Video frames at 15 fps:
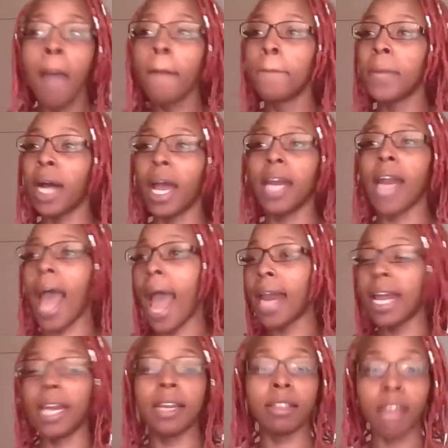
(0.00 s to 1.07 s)
But I
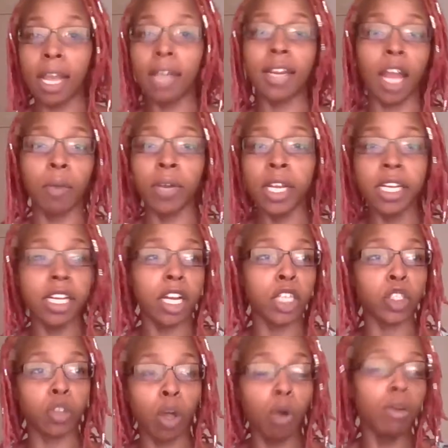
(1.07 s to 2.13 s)
didn't think they were in there
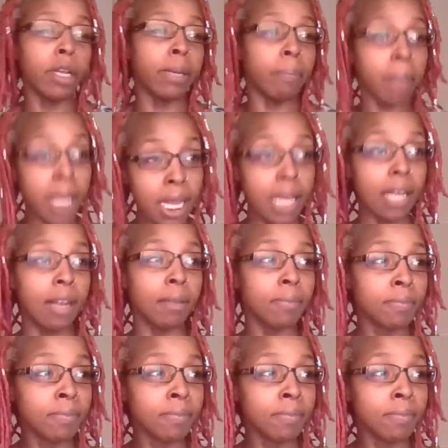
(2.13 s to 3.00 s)
trolling me,